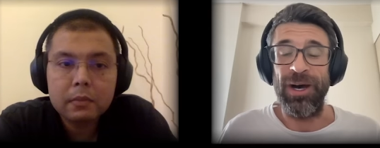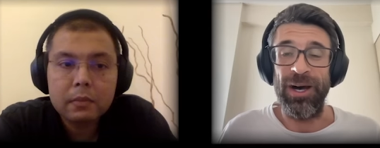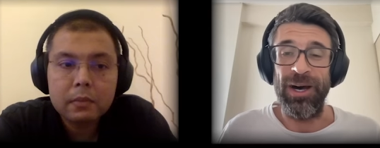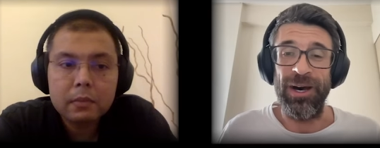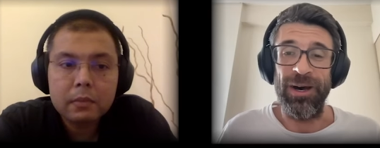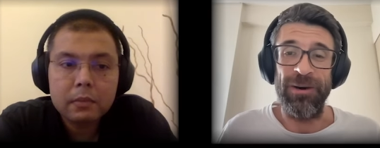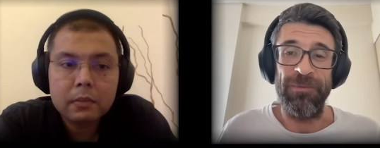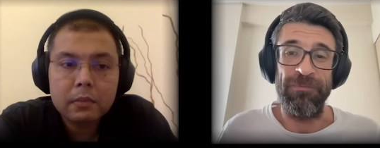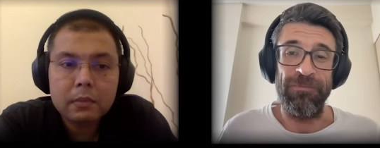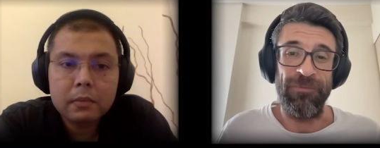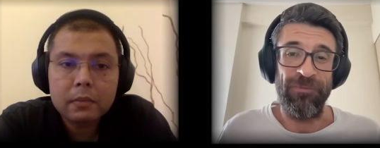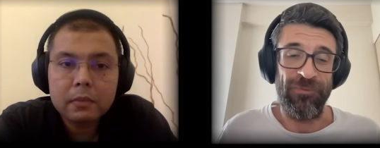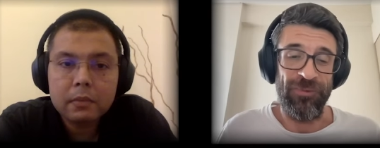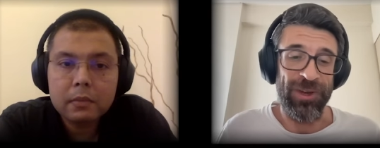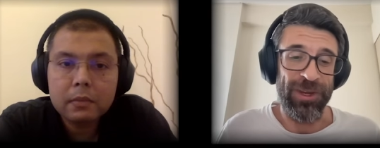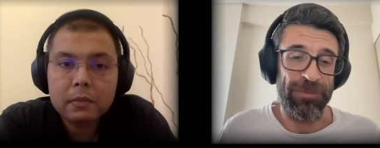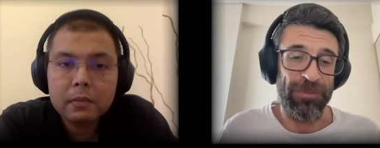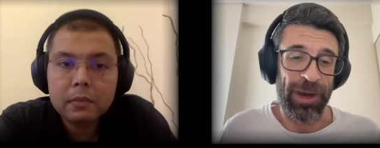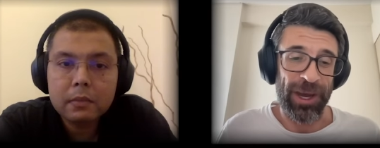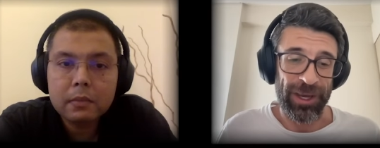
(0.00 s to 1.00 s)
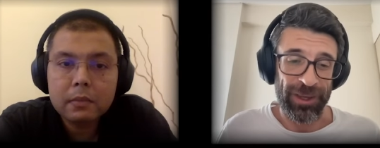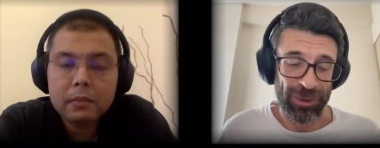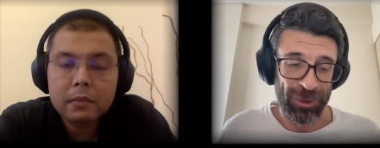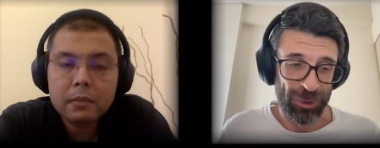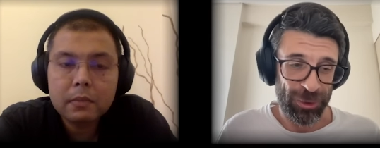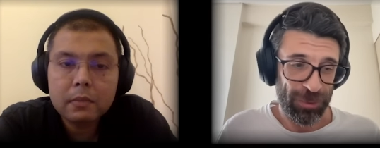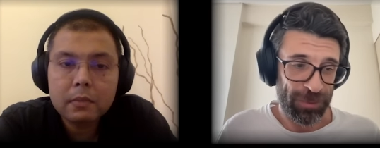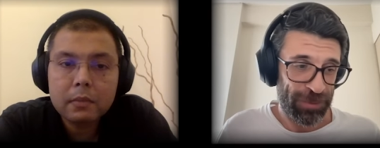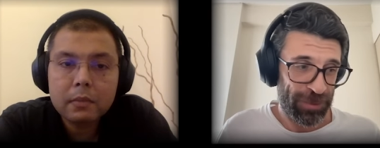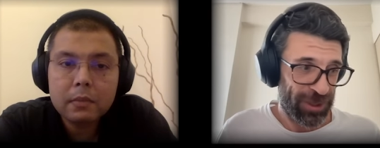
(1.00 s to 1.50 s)
Speaker 1: um, feedback
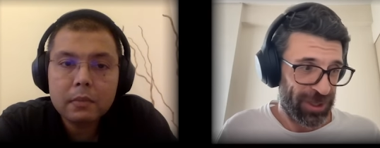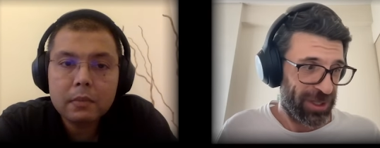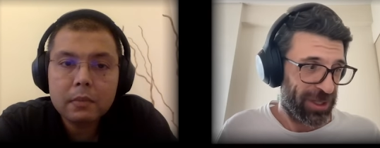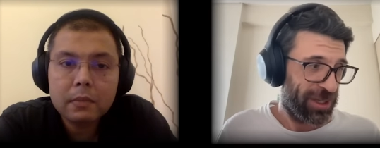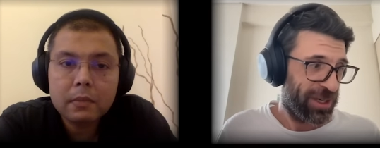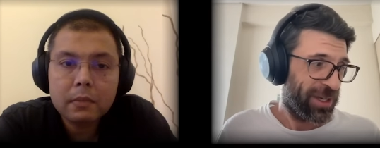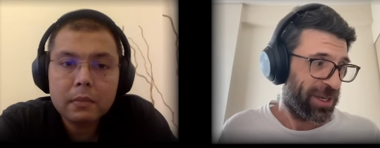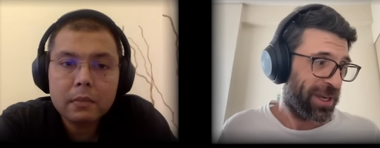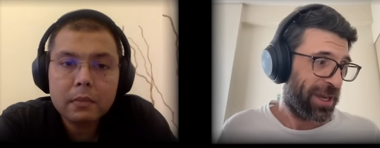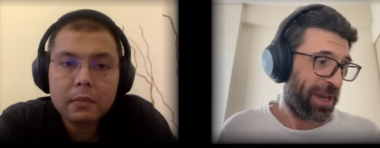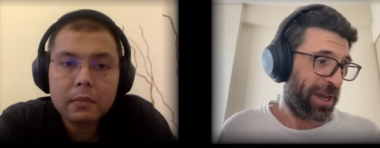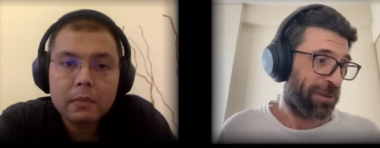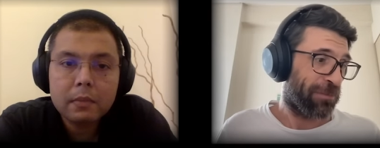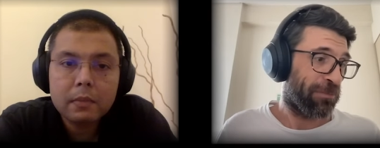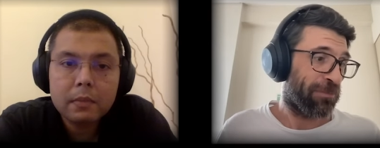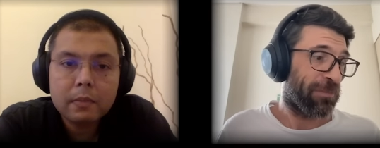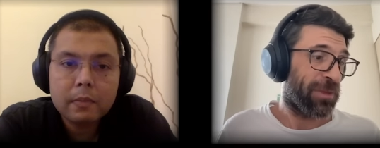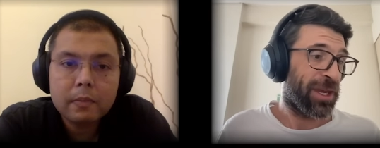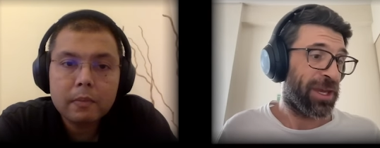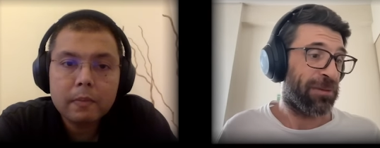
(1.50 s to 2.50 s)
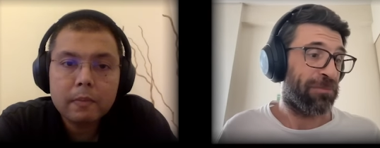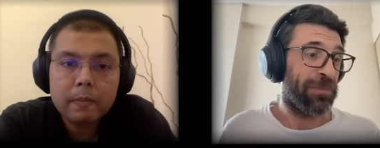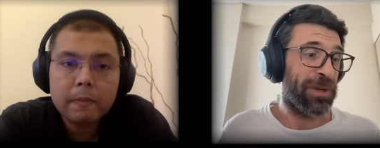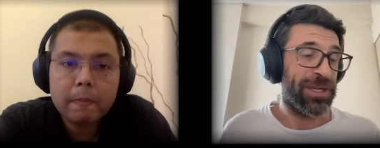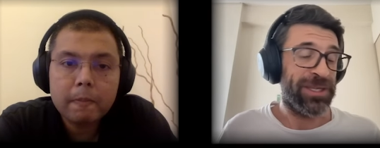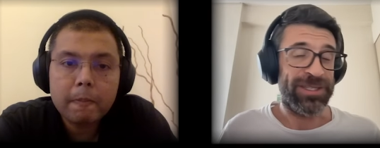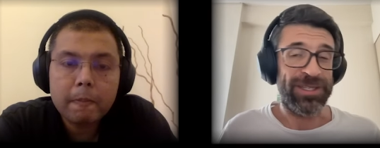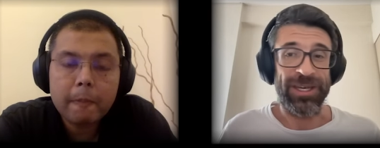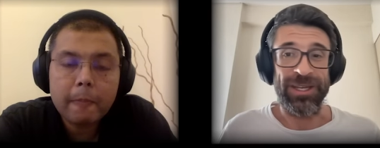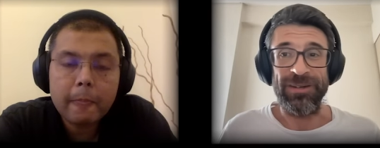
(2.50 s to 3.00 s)
loop, and it
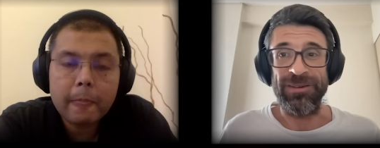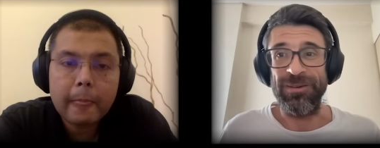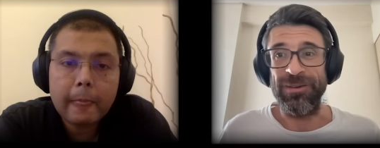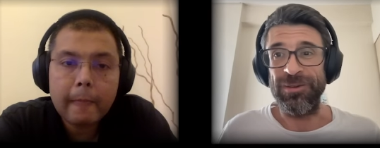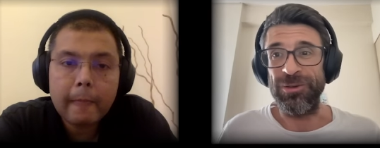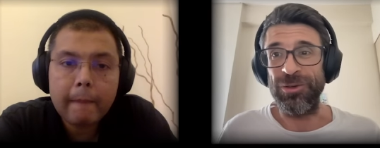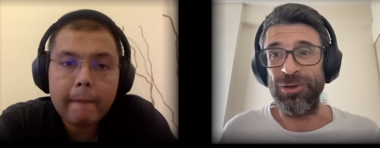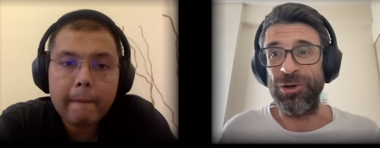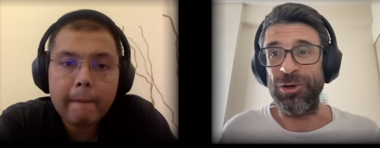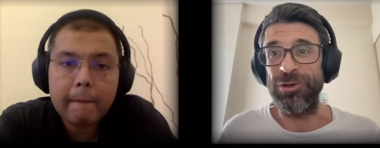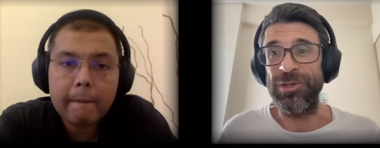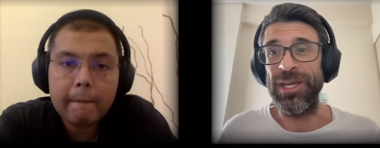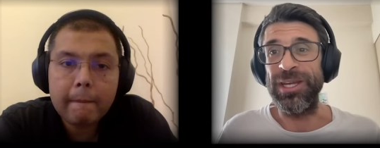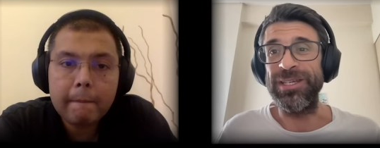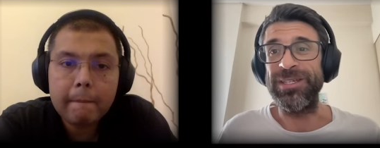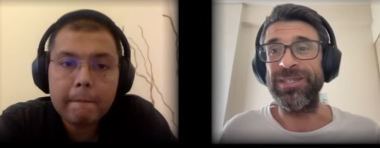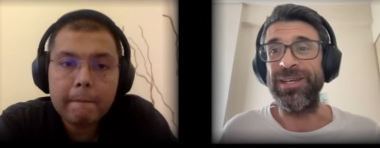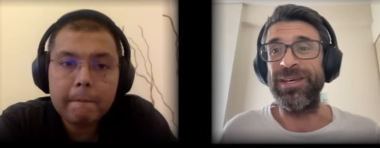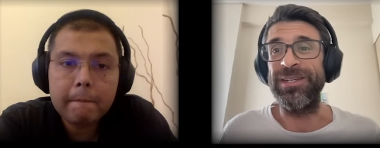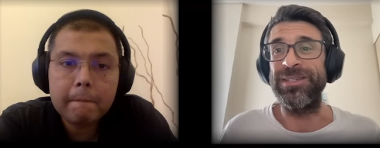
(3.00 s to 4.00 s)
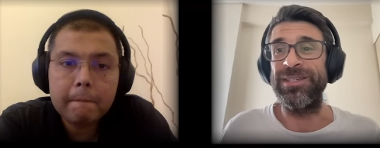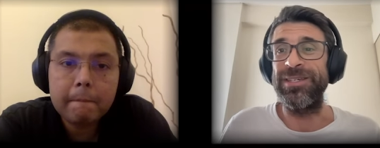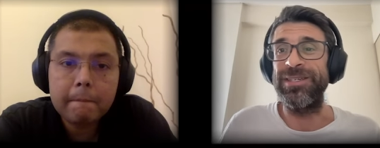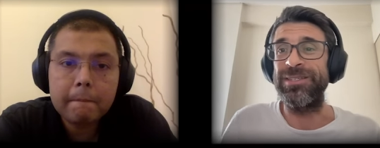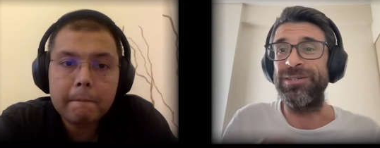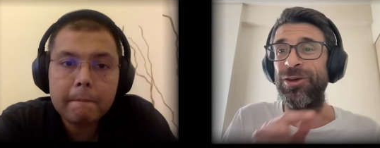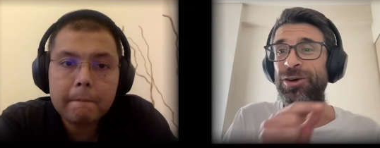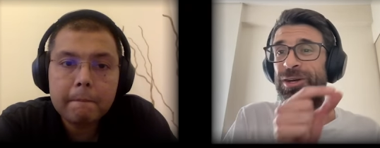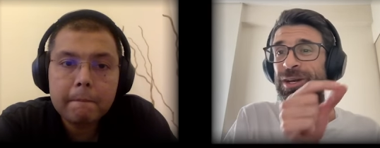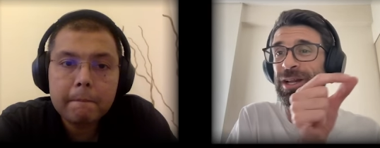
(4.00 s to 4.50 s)
means that you know data science
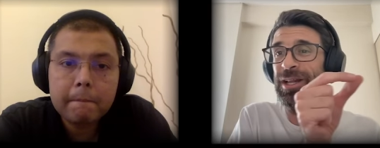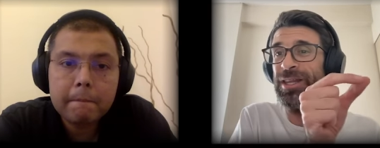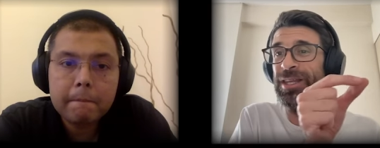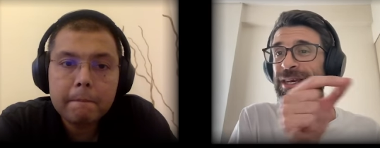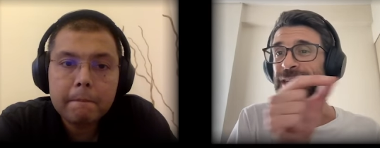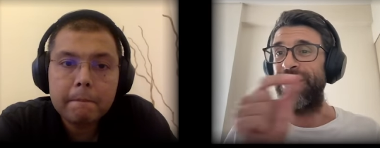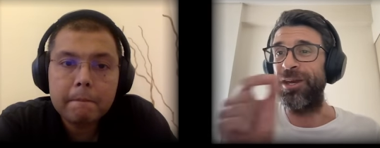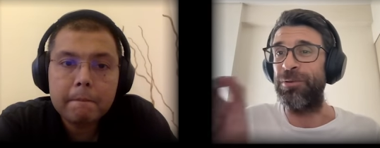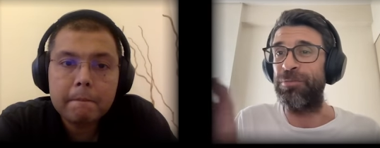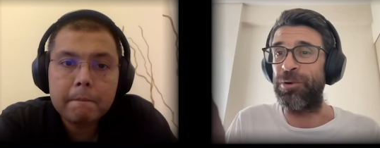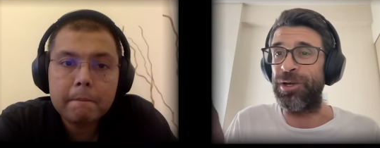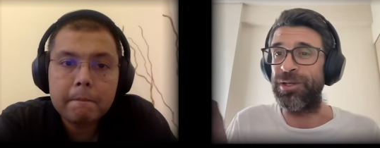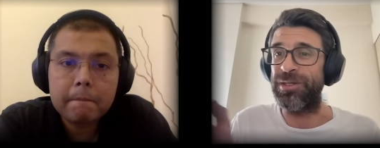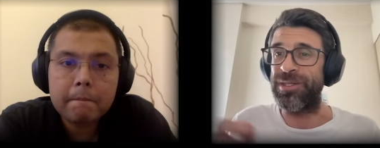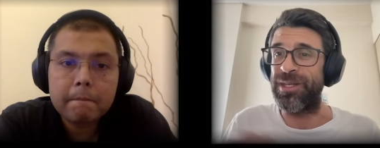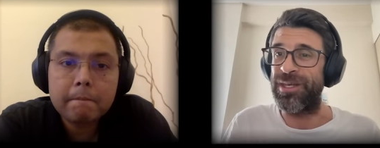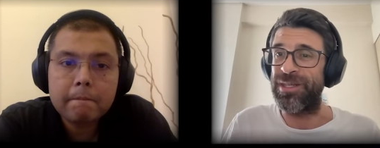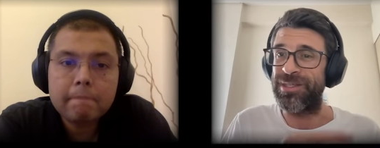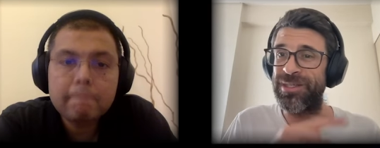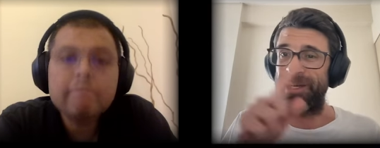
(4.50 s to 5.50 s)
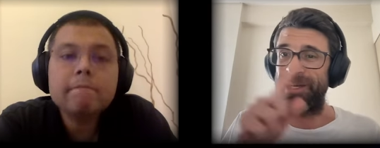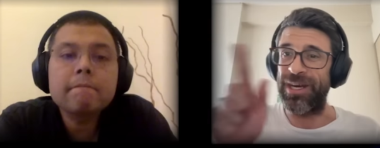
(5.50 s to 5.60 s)
is not a linear process.